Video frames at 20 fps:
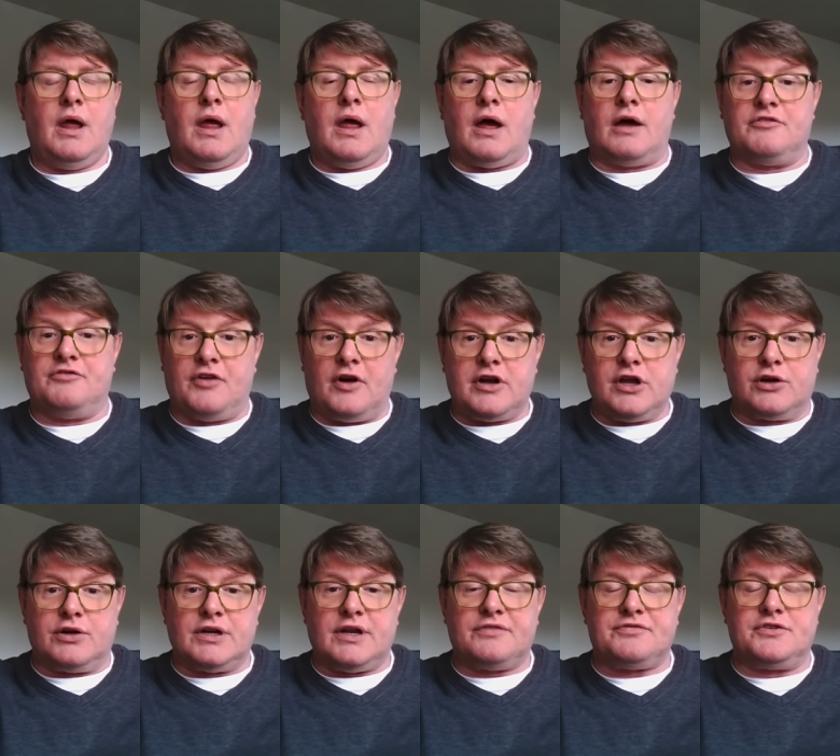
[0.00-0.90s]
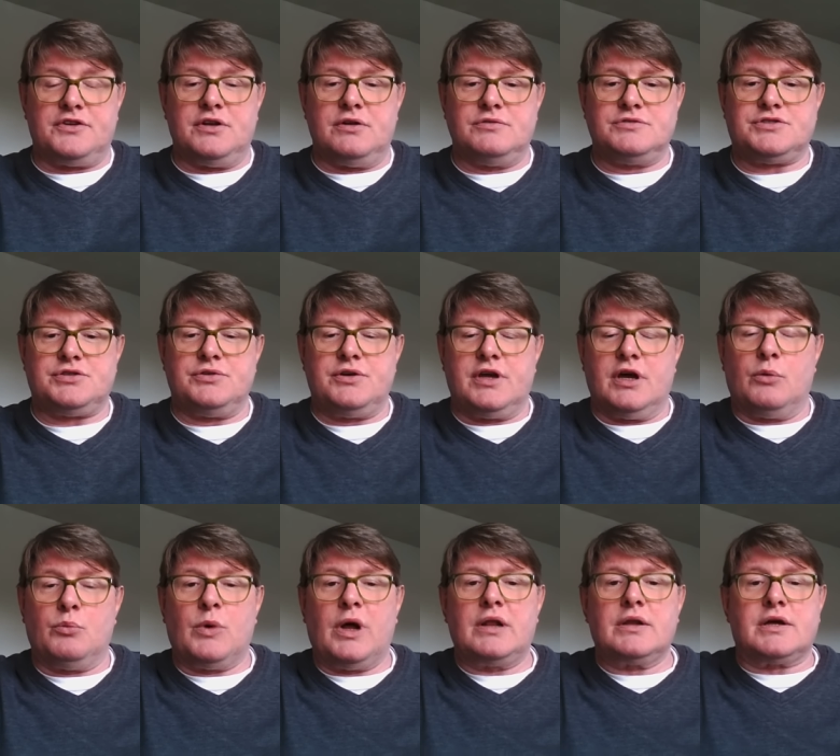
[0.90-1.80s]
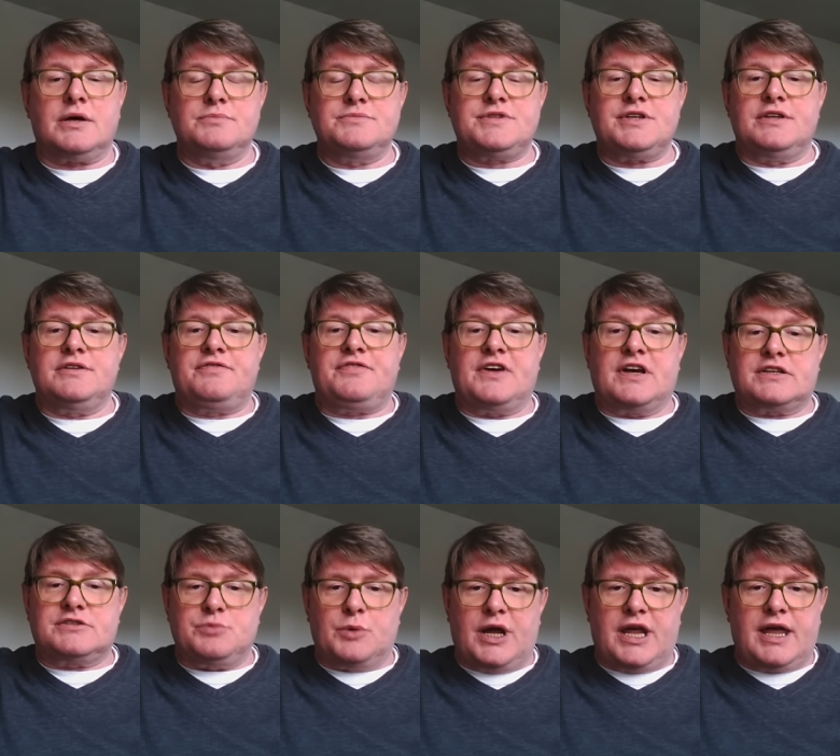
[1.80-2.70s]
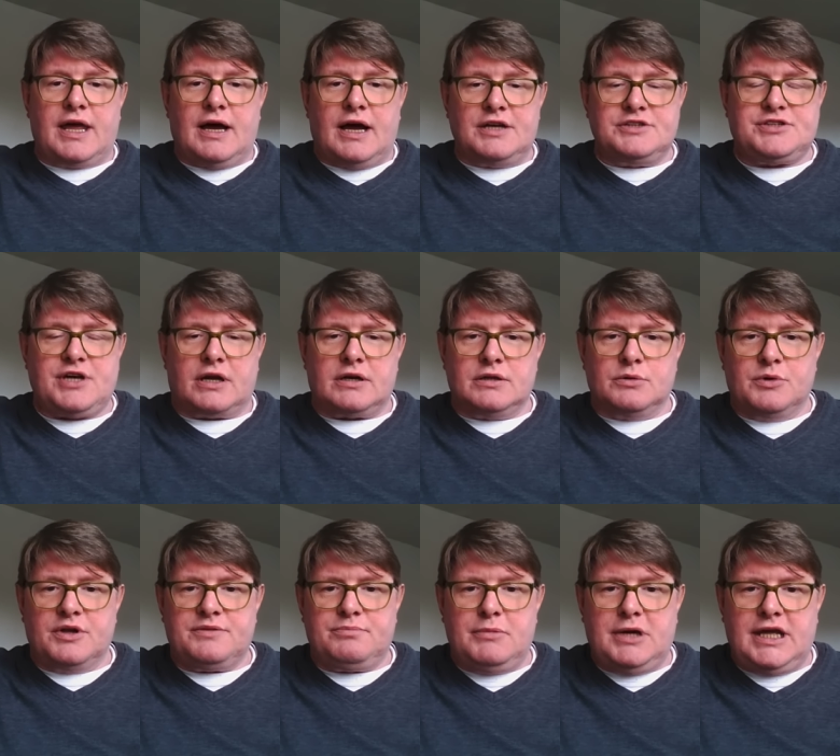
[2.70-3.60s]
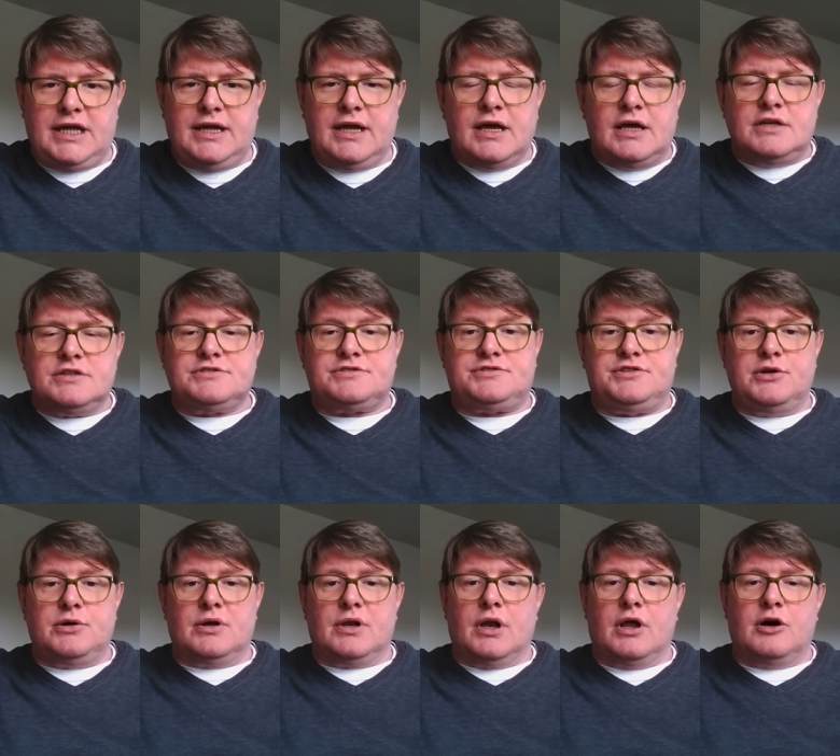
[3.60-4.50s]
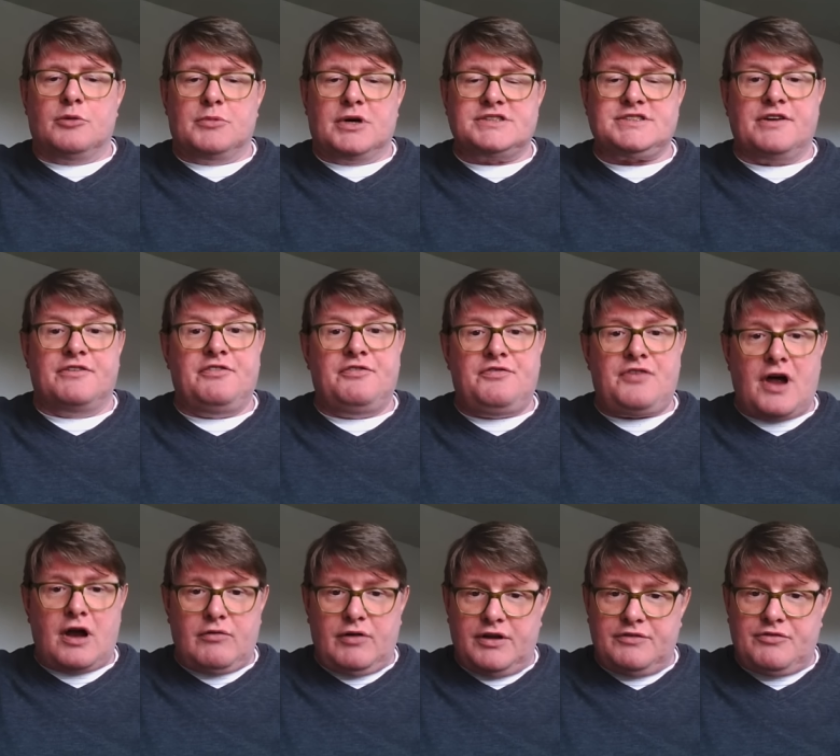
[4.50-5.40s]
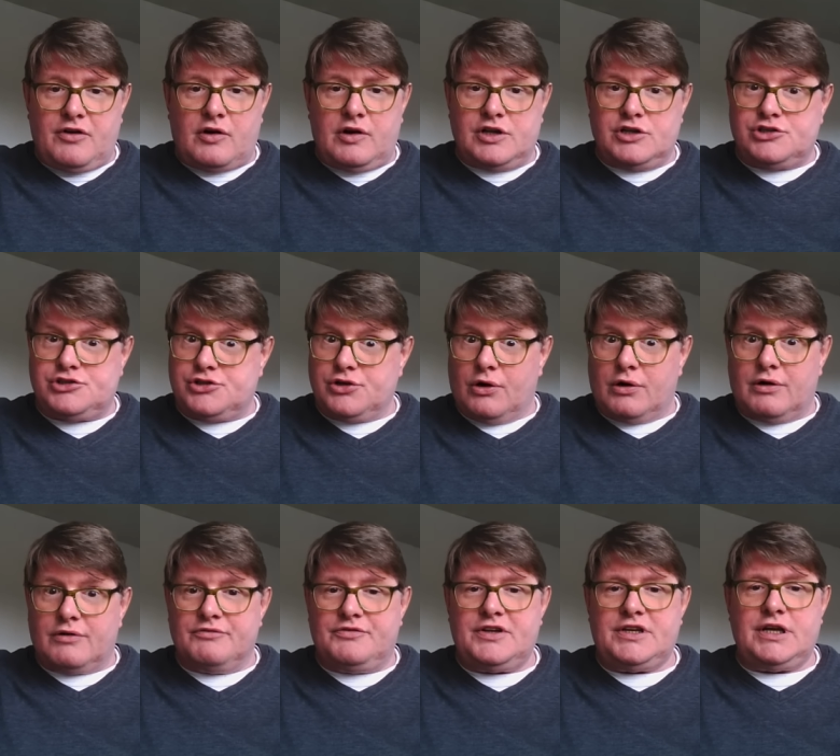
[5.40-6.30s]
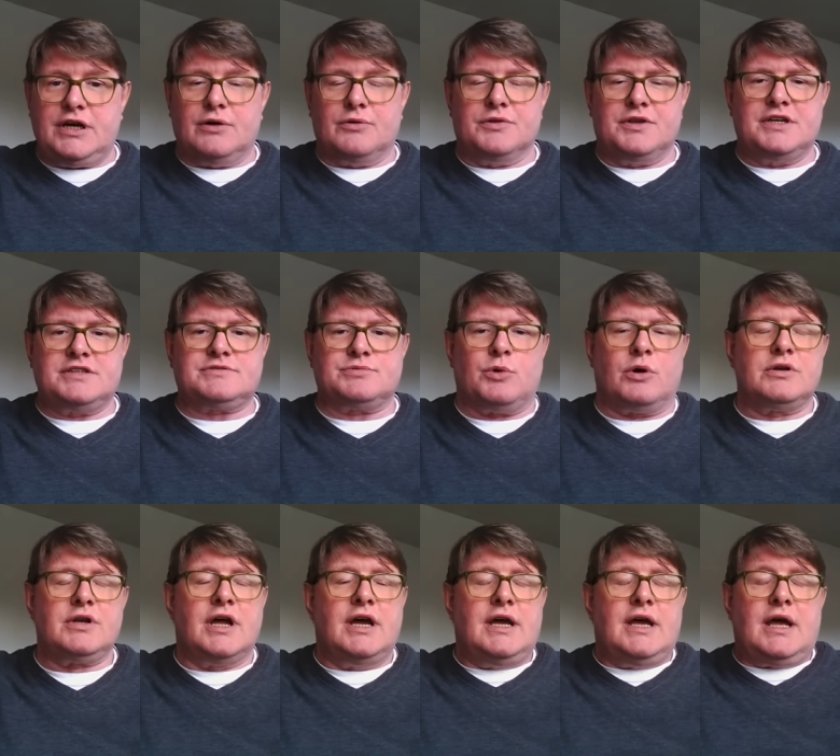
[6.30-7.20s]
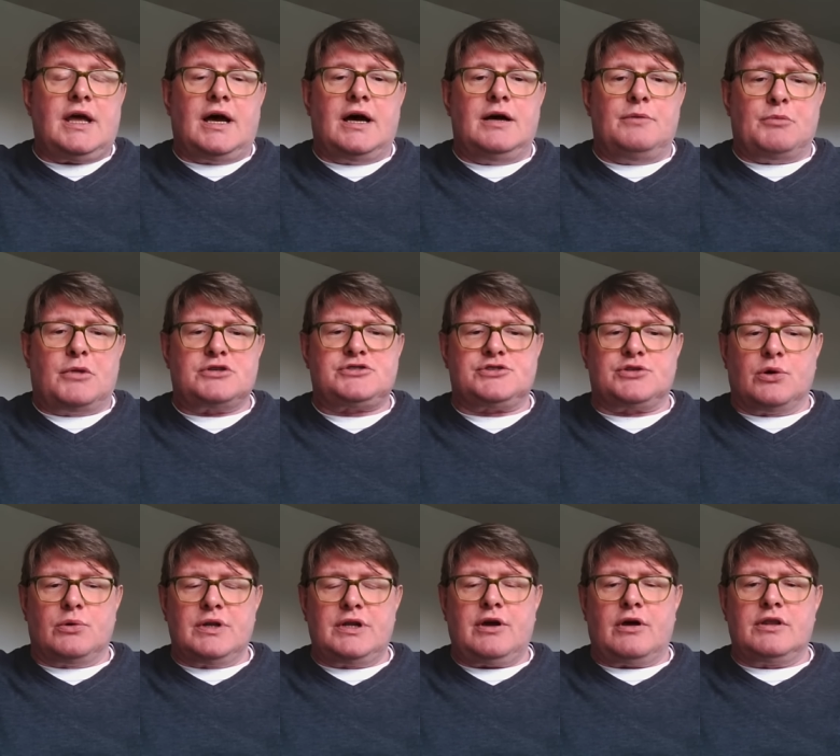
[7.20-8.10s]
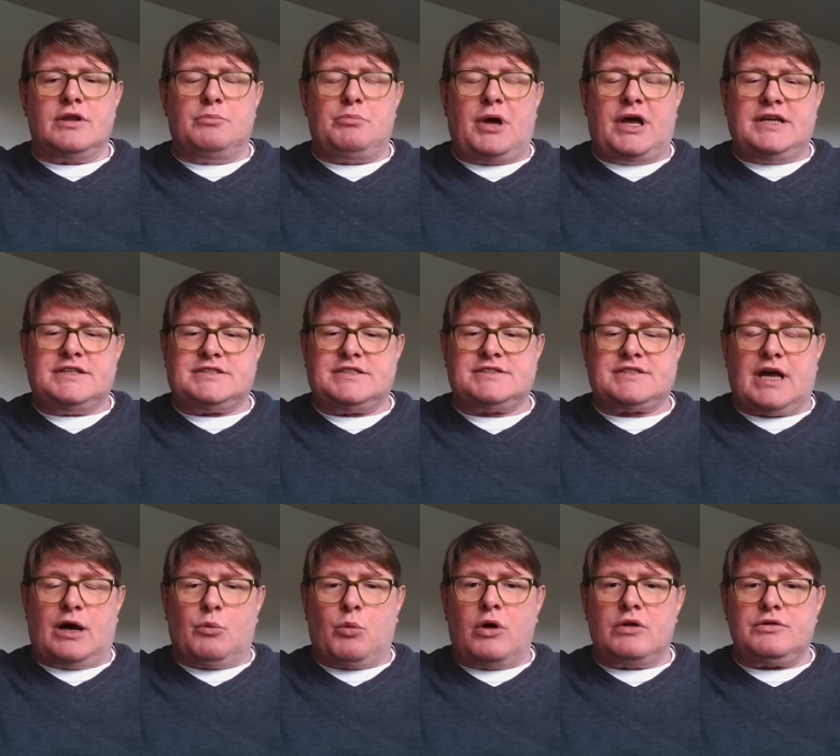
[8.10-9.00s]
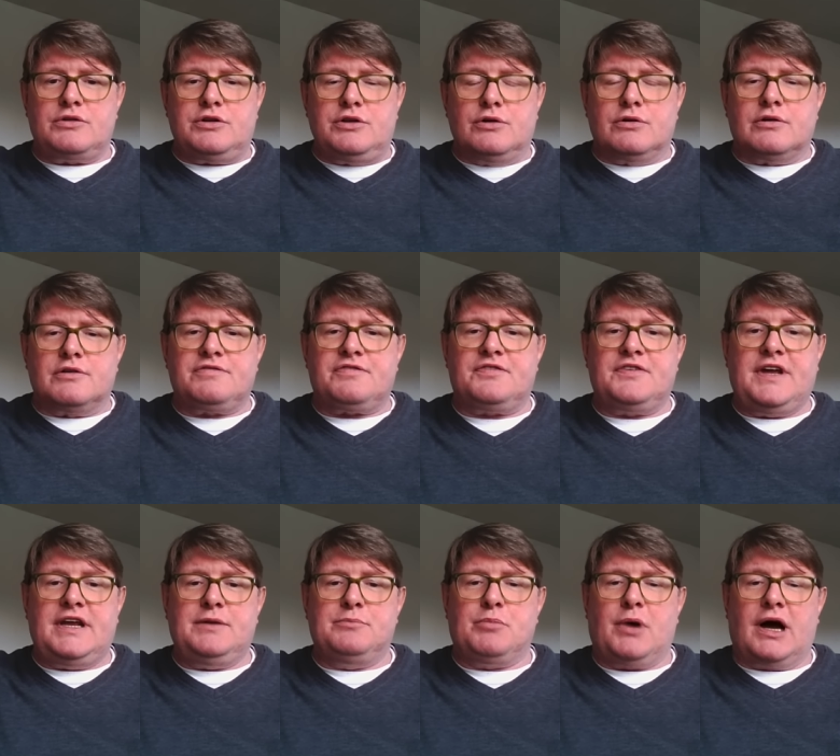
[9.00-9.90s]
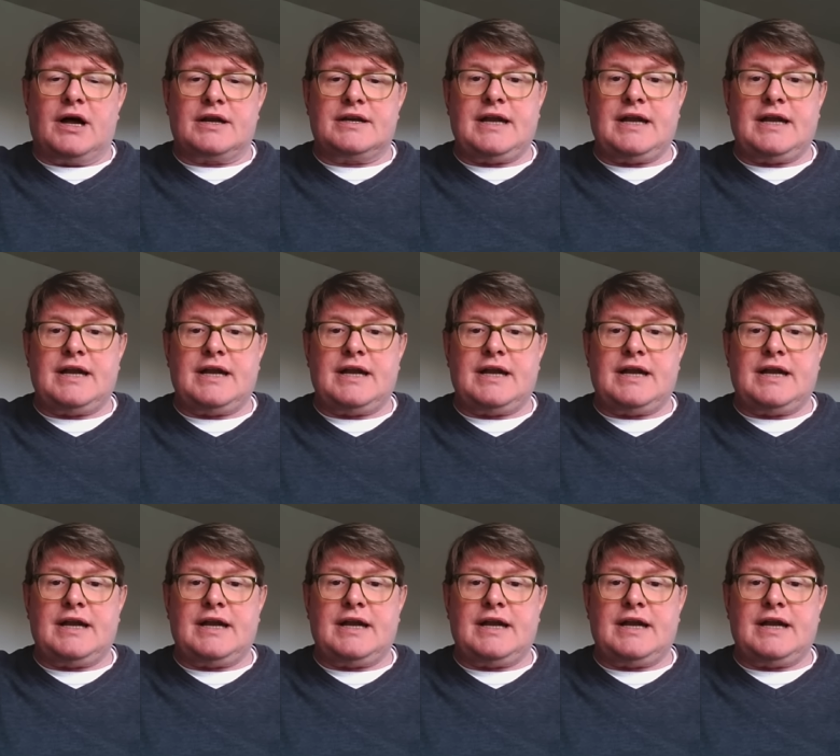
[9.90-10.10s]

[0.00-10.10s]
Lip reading: A very good afternoon to you and welcome to the Fixed Wing Guy channel with me, Stuart Lomas. A very, very short video this one. Solely on the basis, I want your feedback.